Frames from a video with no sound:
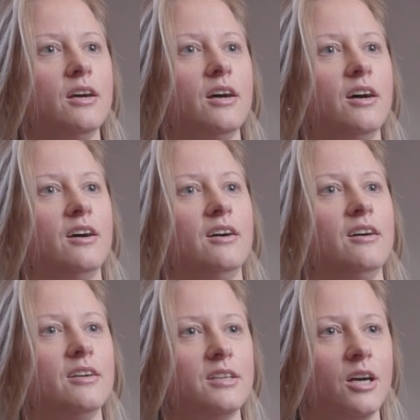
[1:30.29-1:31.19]

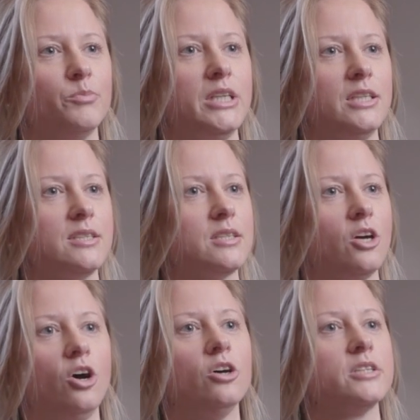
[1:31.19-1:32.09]
uh, companies
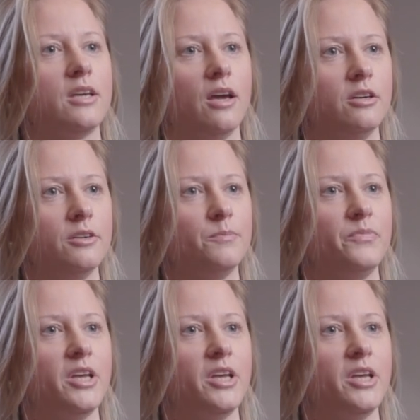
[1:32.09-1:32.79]
all together.